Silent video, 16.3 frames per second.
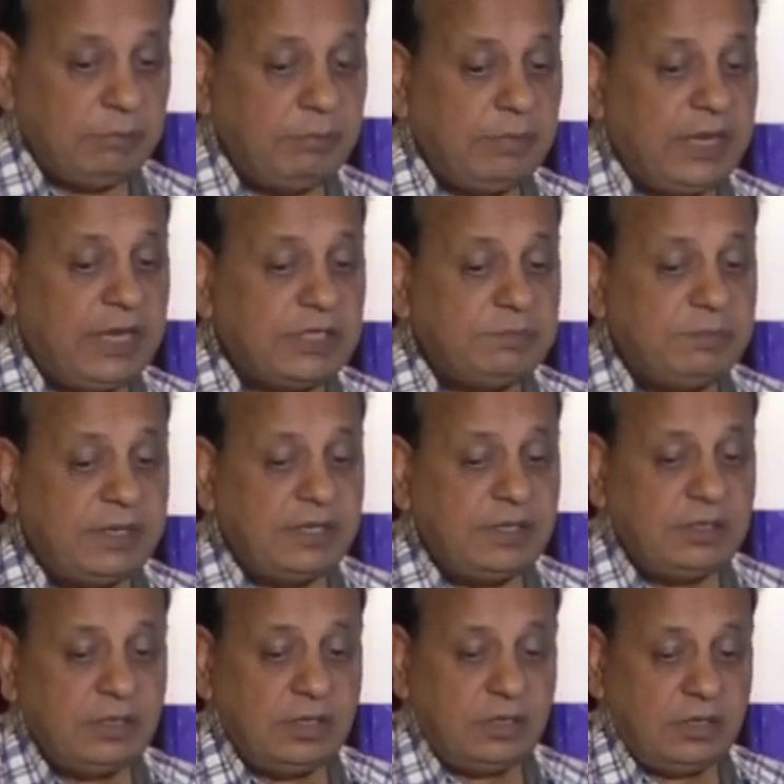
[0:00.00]

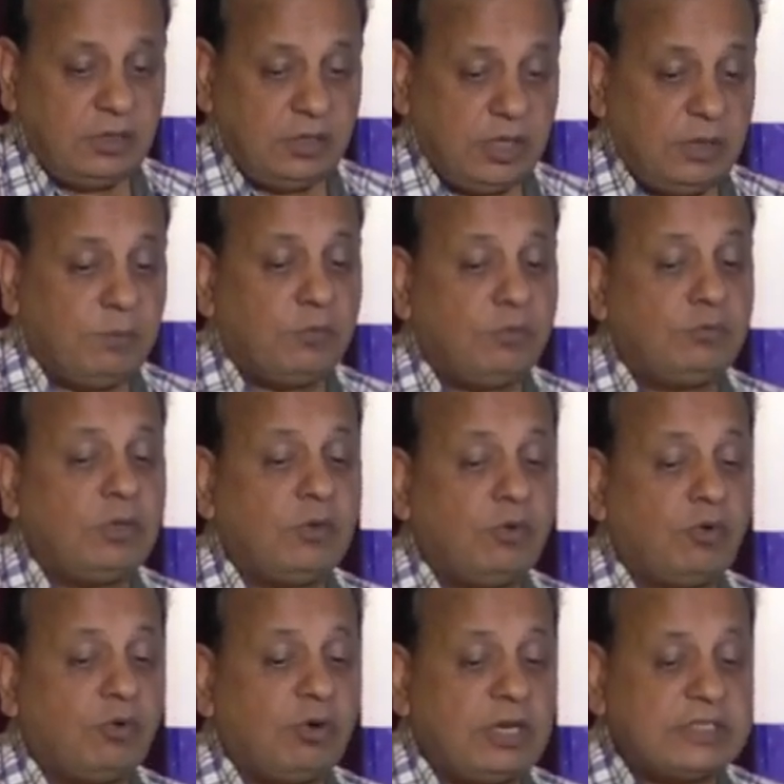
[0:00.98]
Management, improve the
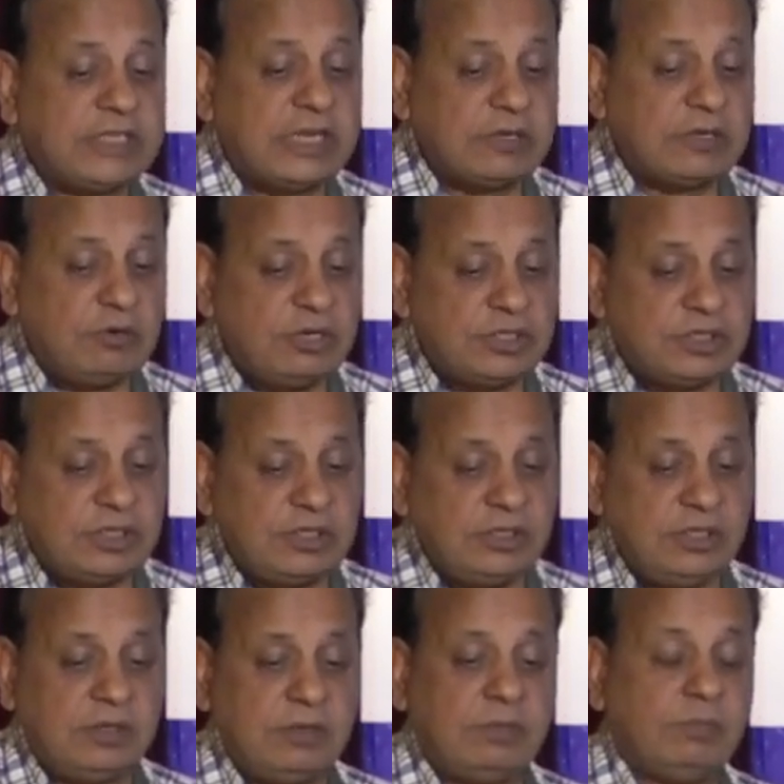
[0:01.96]
coronary
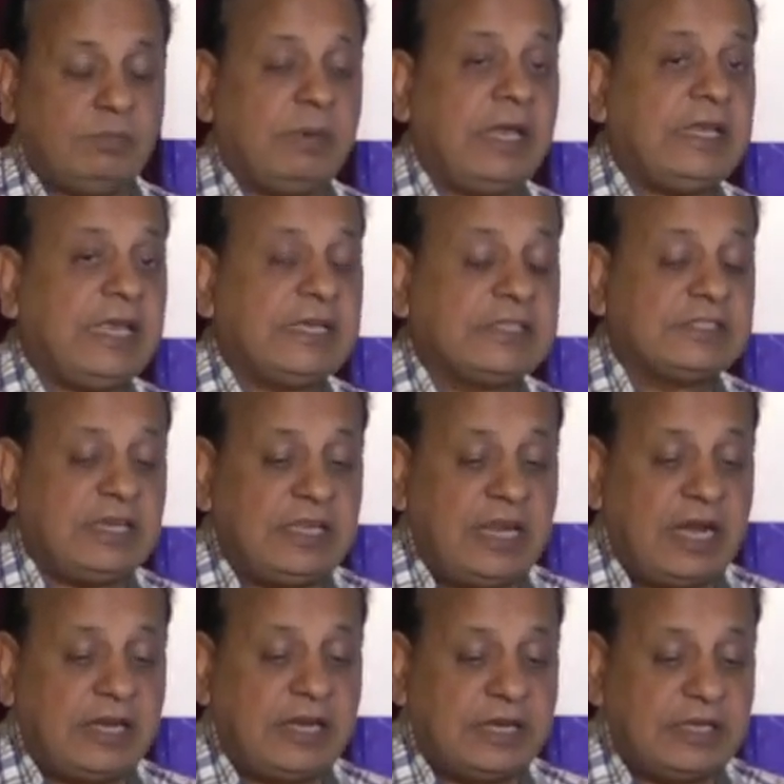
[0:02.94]
circulation by an
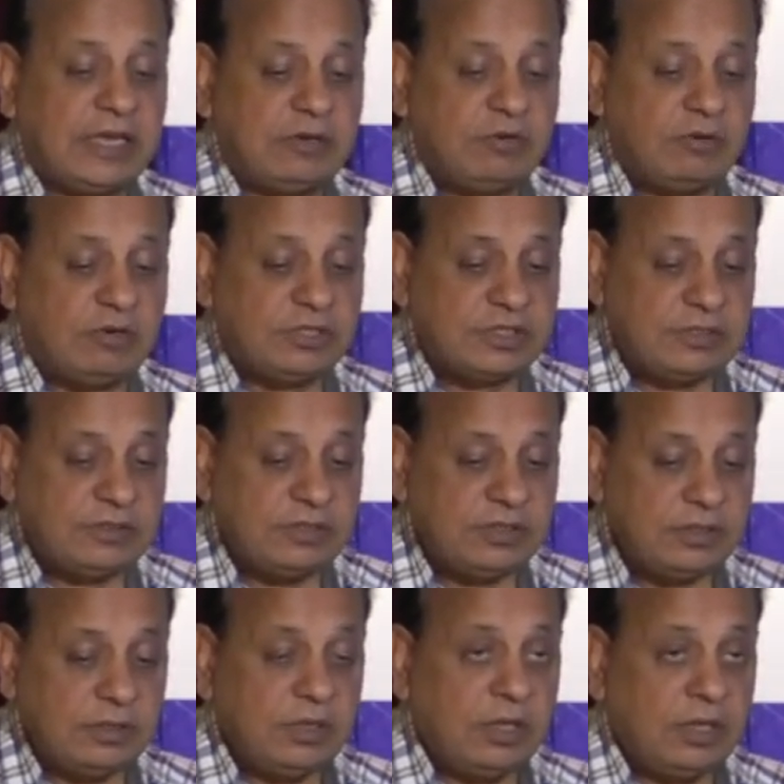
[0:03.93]
axillary artery cannulation,
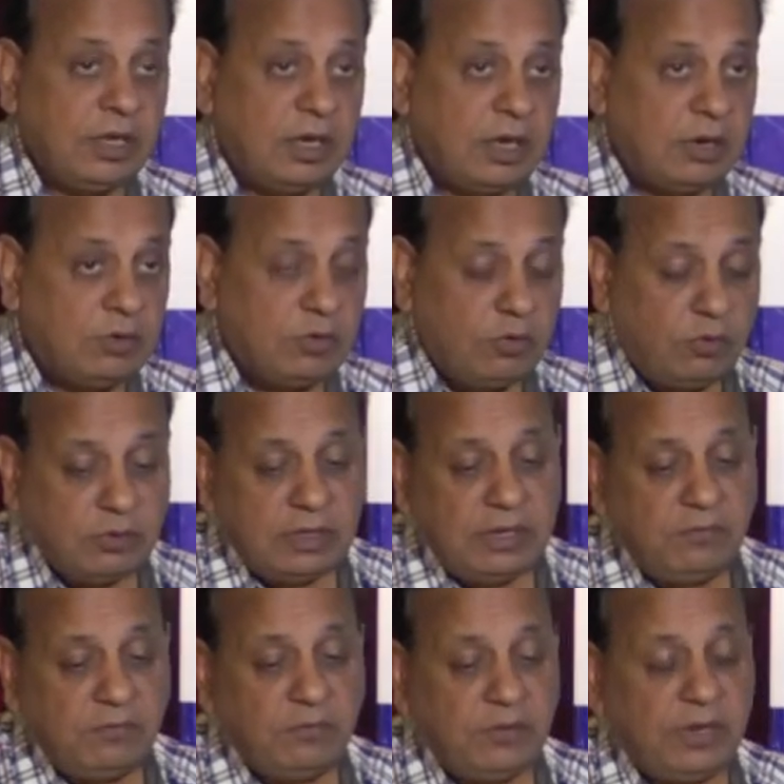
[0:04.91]
unload the
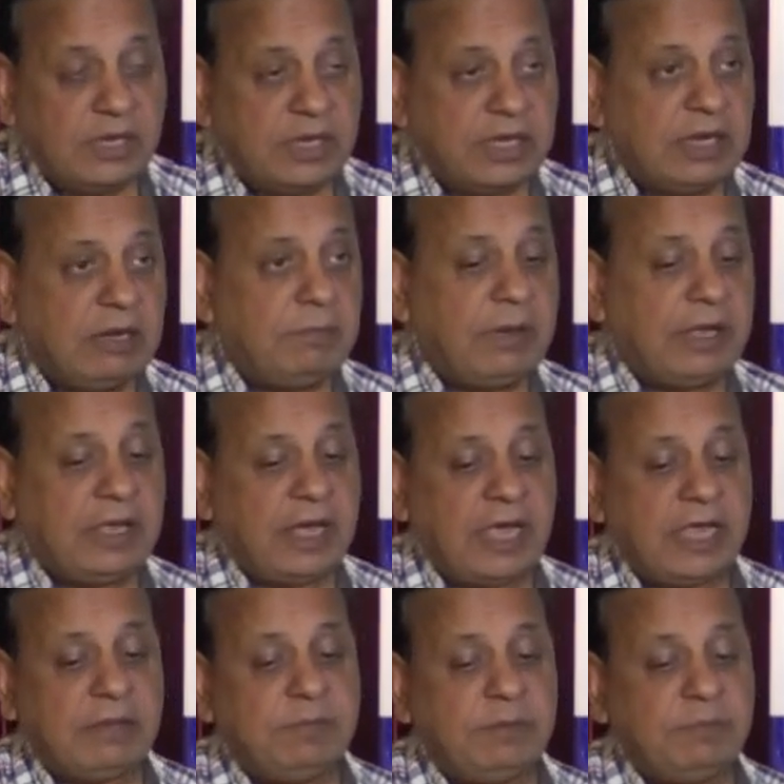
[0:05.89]
left ventricle by
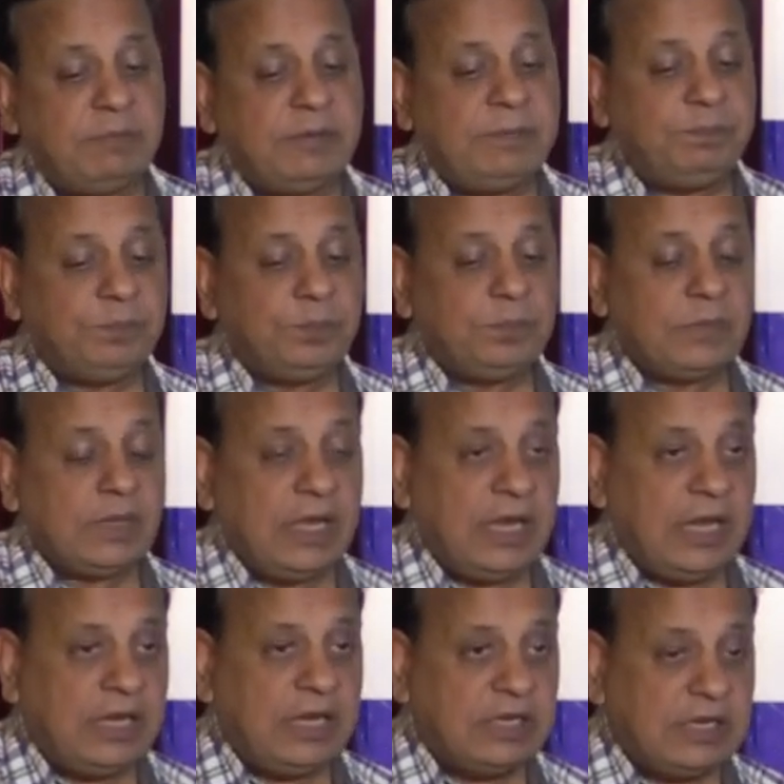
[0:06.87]
IBP,
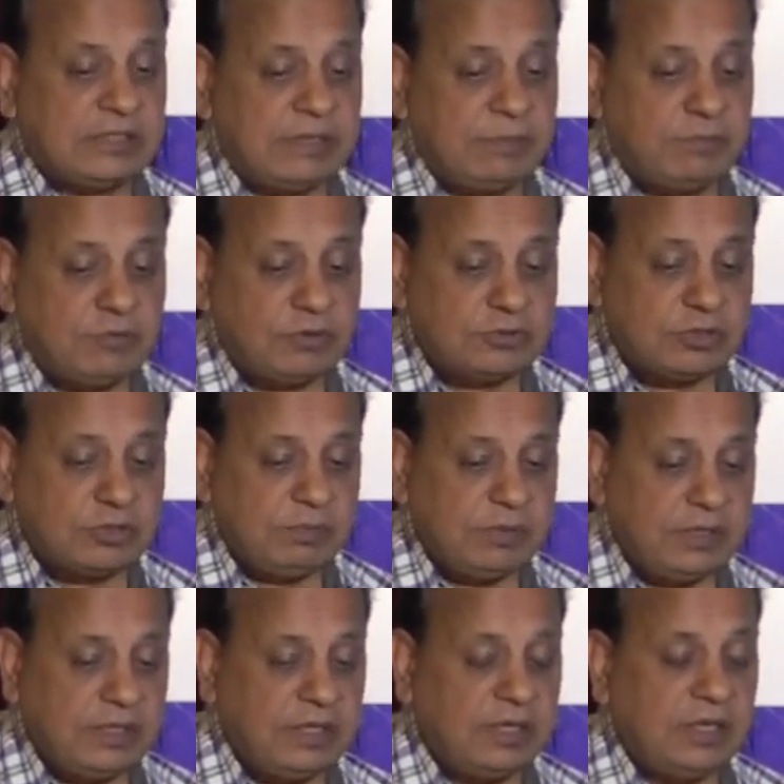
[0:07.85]
atrial
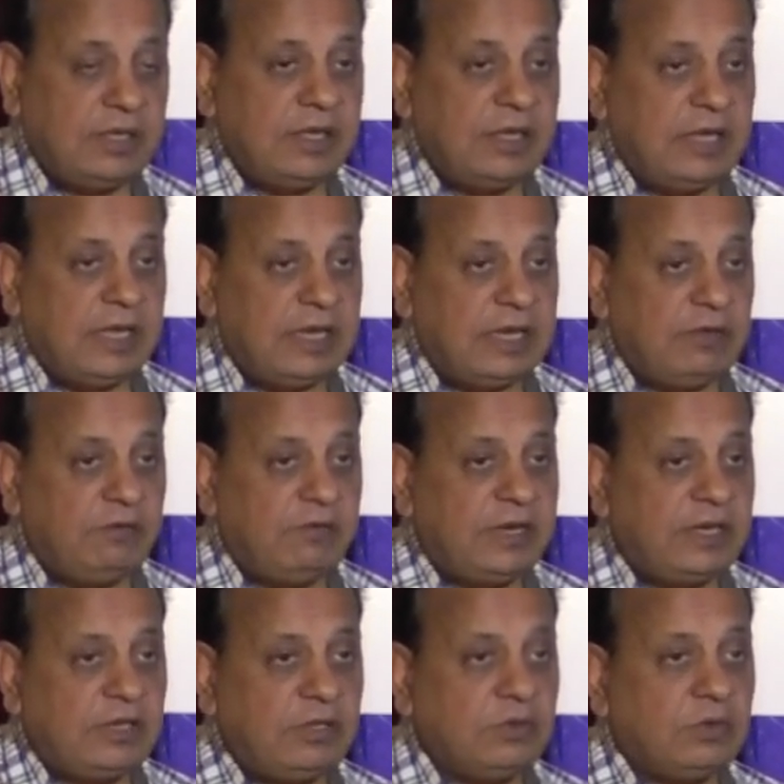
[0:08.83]
septostomy, LA
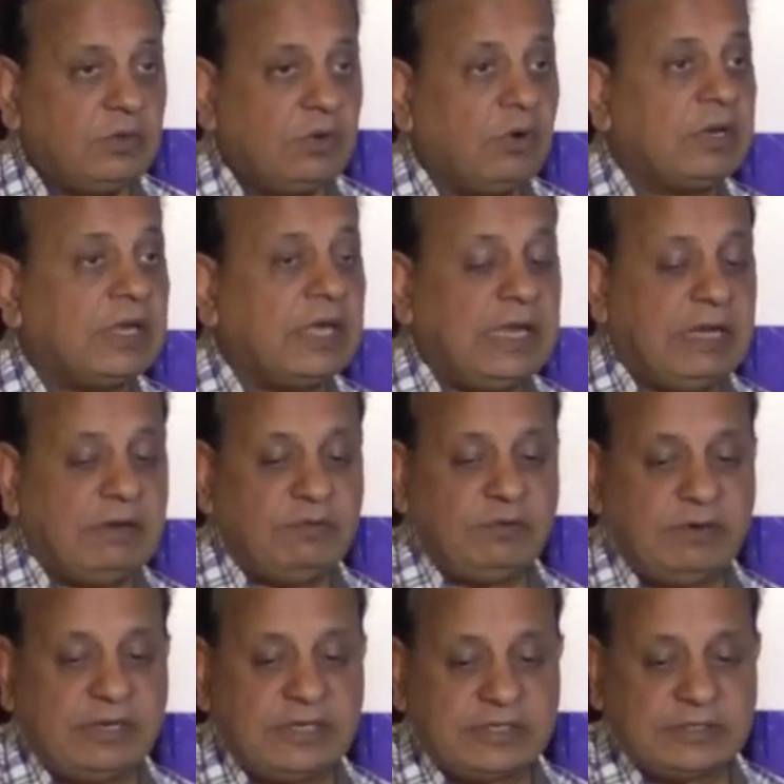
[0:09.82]
vent, or
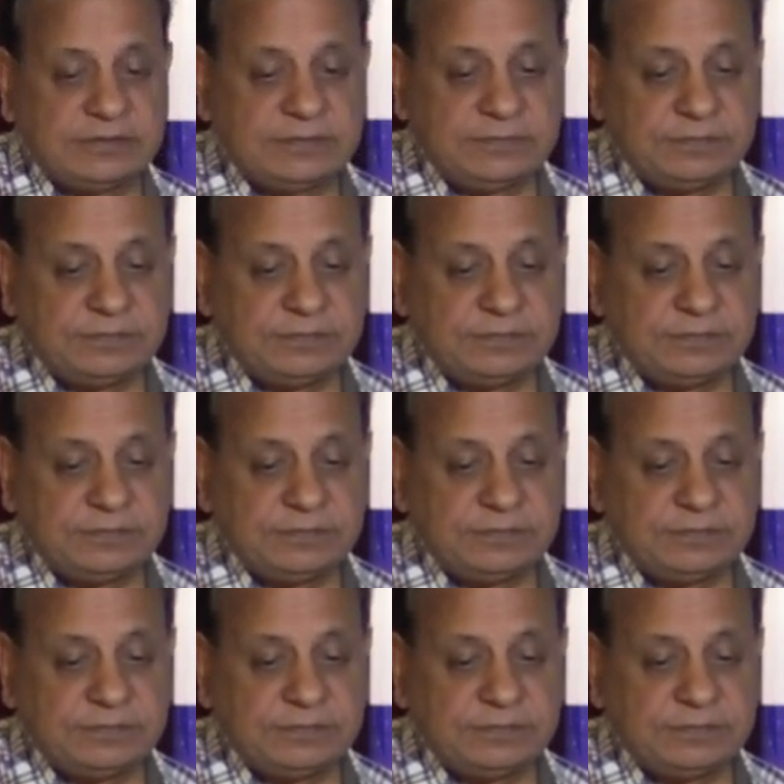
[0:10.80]
LV vent.